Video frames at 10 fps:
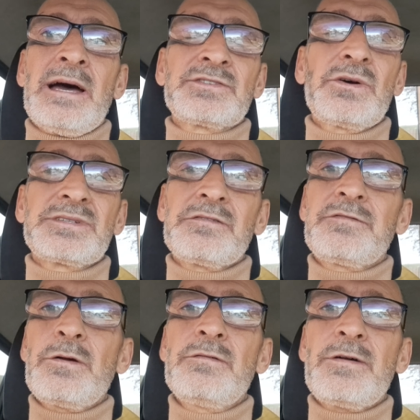now. So it's a
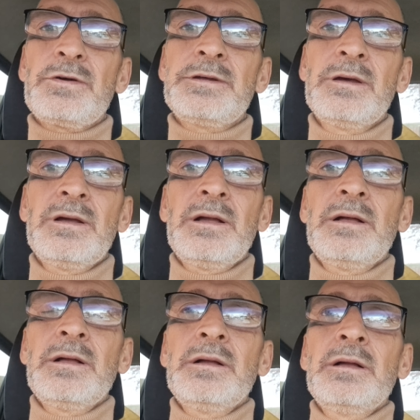very very
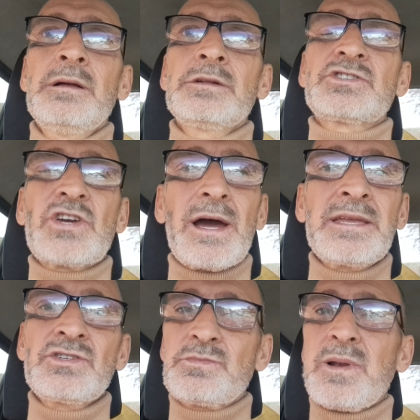
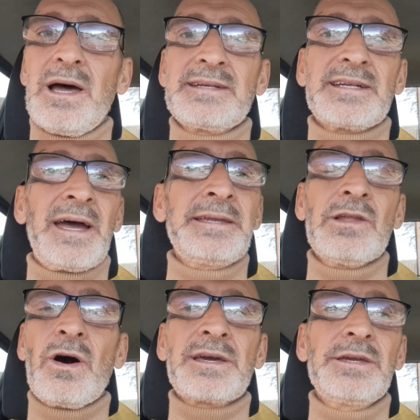changed place. Ain't
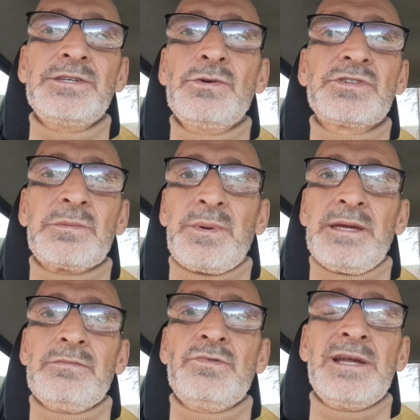like it used to
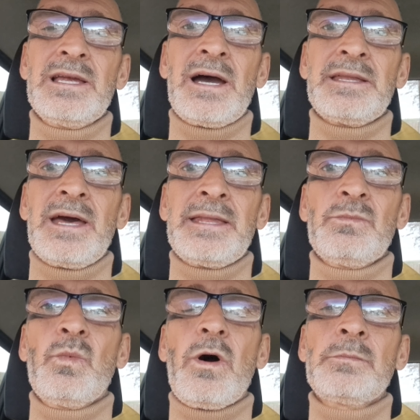be. It really ain't.
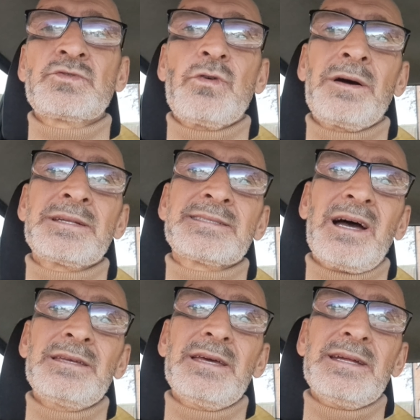And what I'm trying to
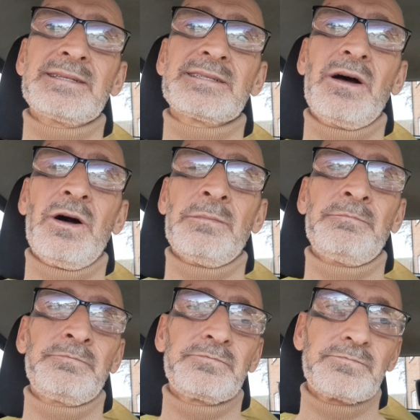say is
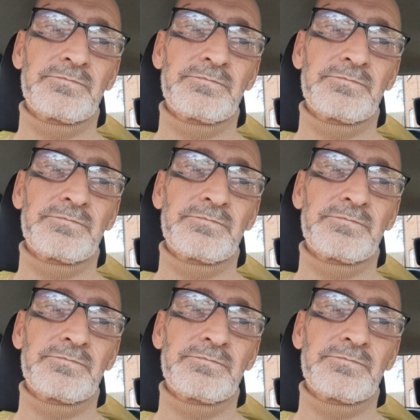um,